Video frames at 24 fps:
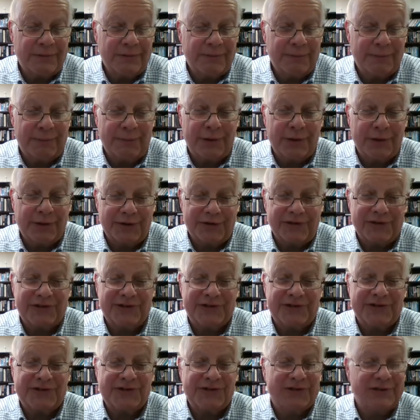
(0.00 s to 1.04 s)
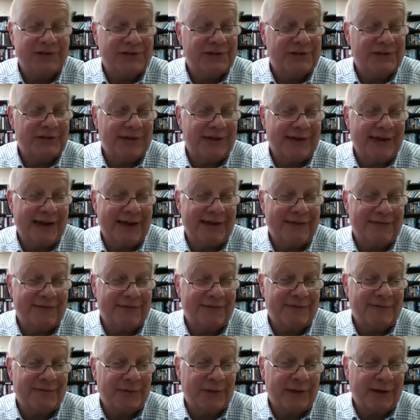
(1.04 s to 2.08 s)
bursts to life
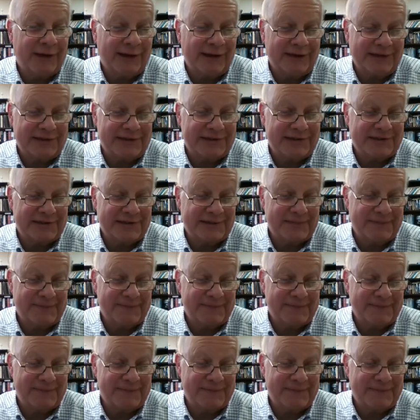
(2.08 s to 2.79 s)
for us.